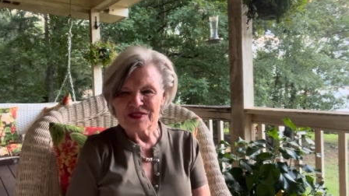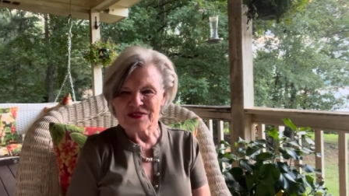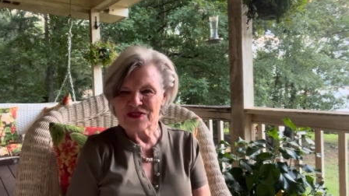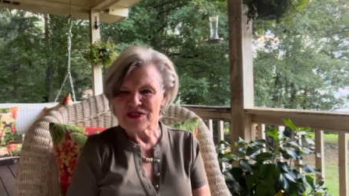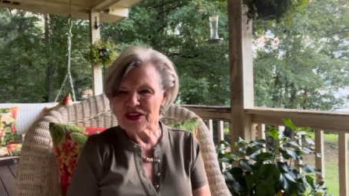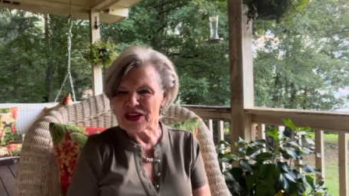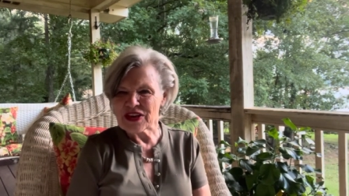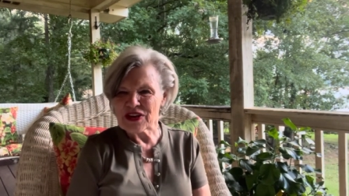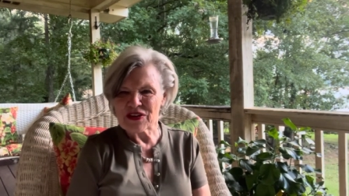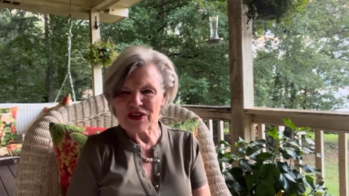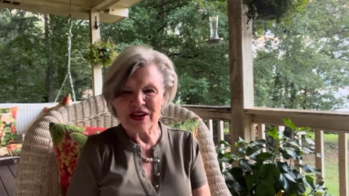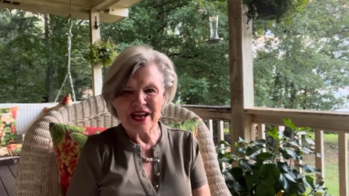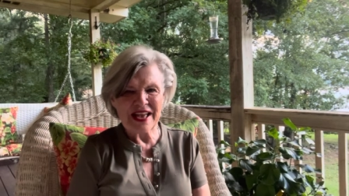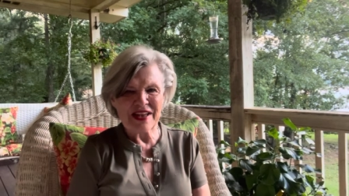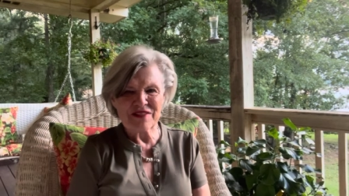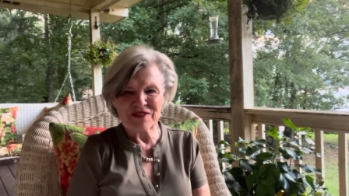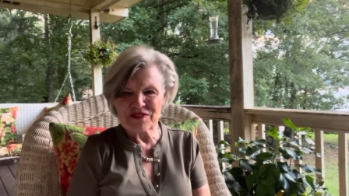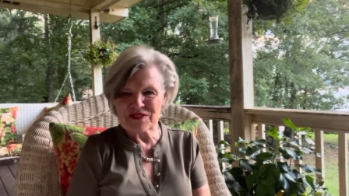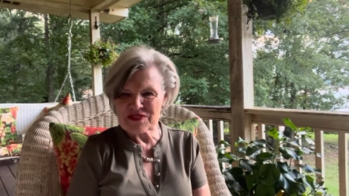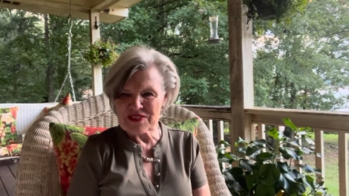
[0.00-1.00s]
Fear
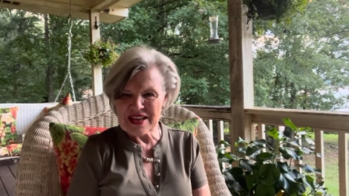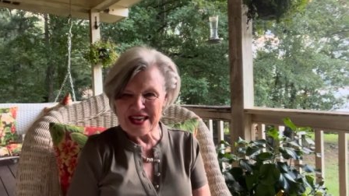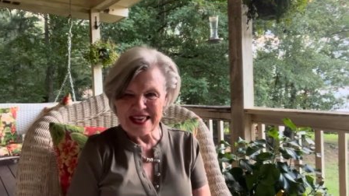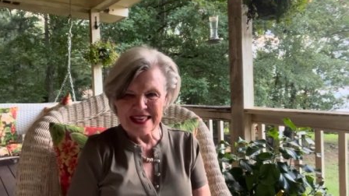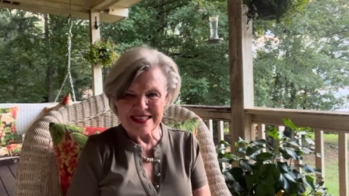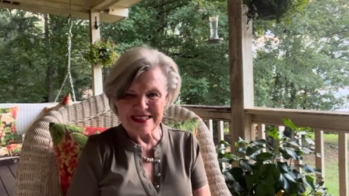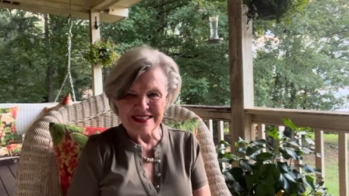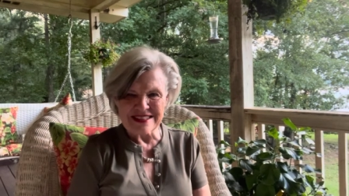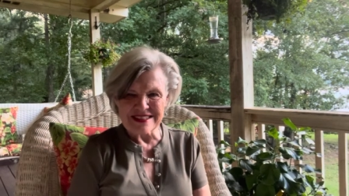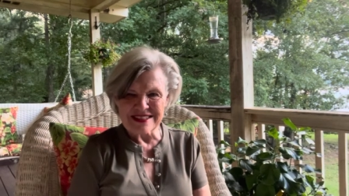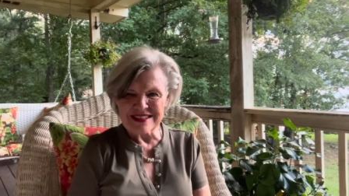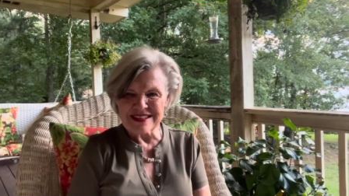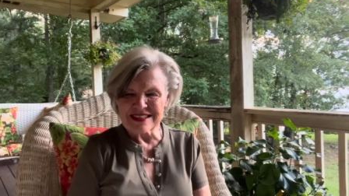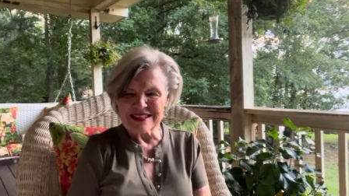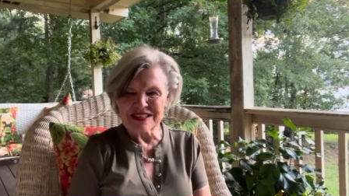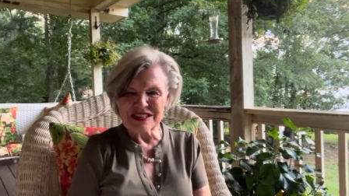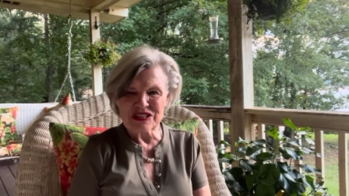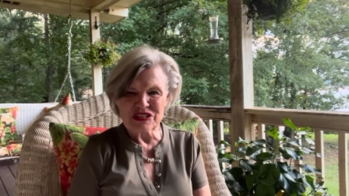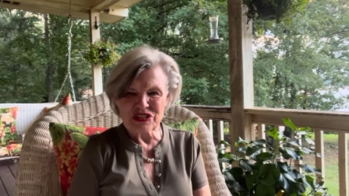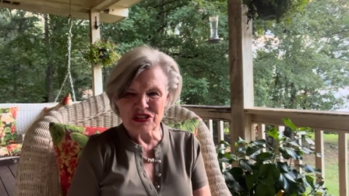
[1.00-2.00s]
and faith
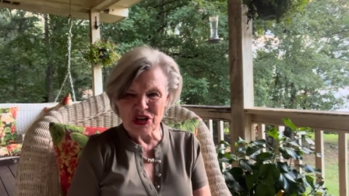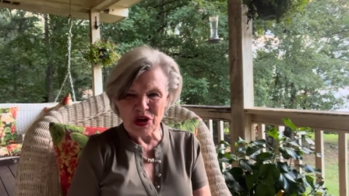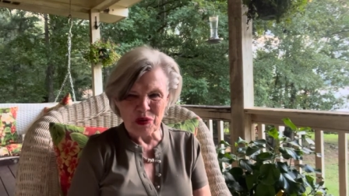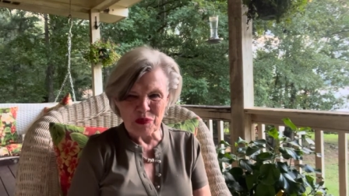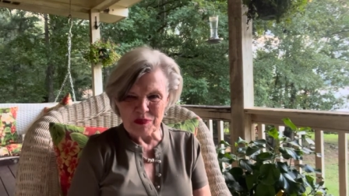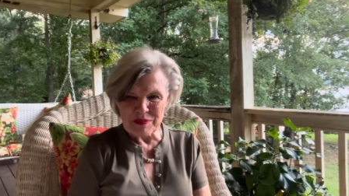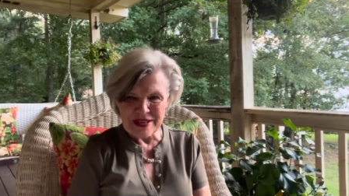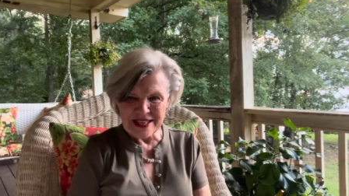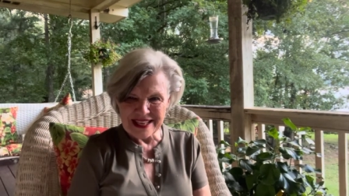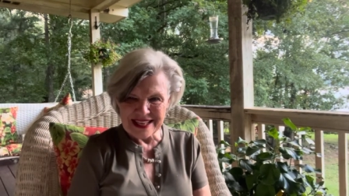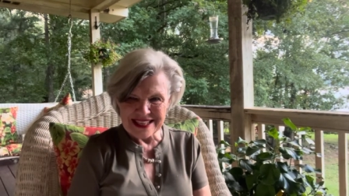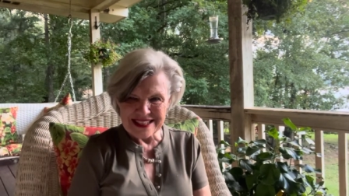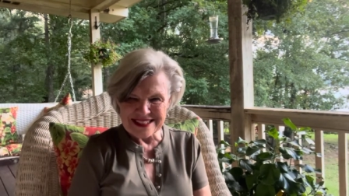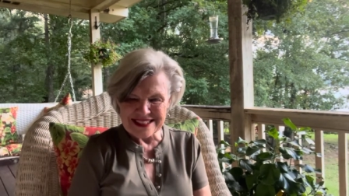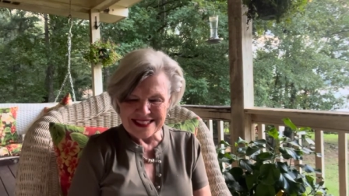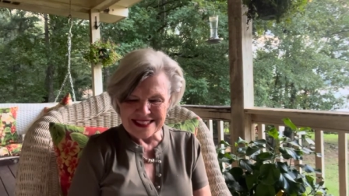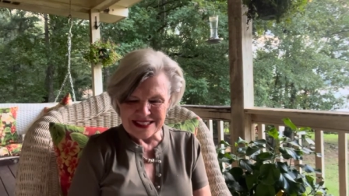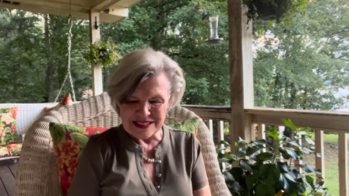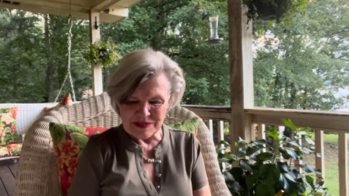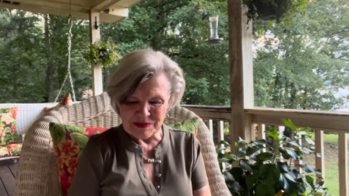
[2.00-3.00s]
don't
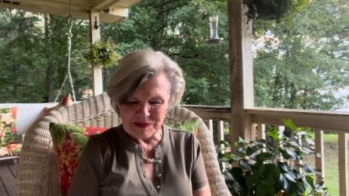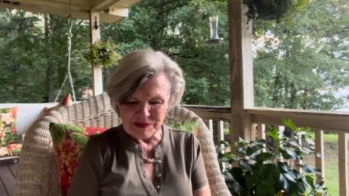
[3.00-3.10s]
mix.